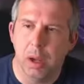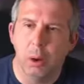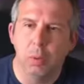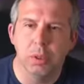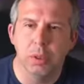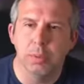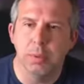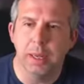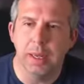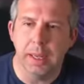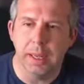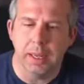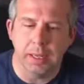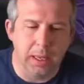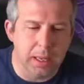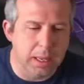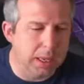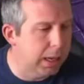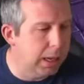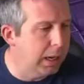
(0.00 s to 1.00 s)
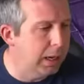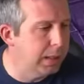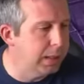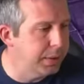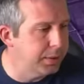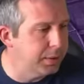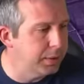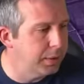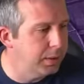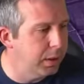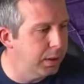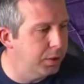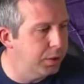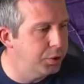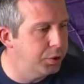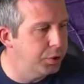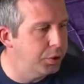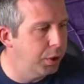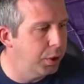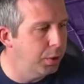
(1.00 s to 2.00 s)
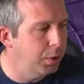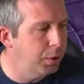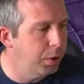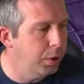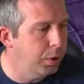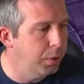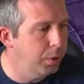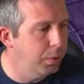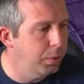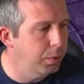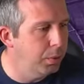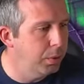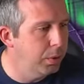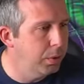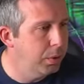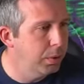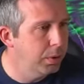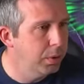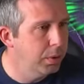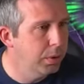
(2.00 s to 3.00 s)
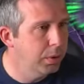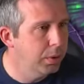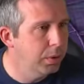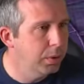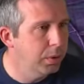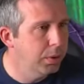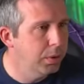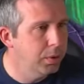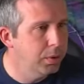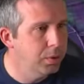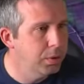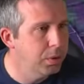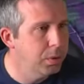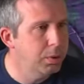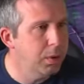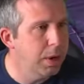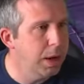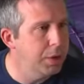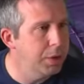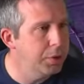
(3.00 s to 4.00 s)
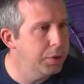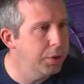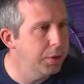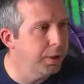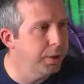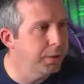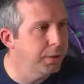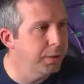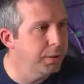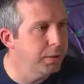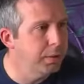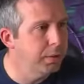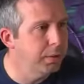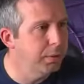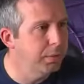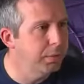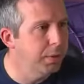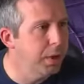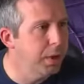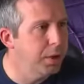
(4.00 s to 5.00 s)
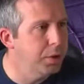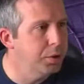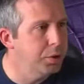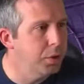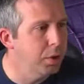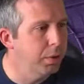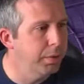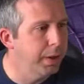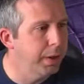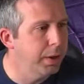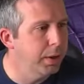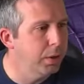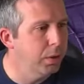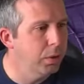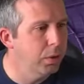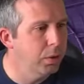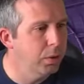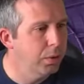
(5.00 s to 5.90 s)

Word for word: ultimately, I guess I could show you Scratch's version of it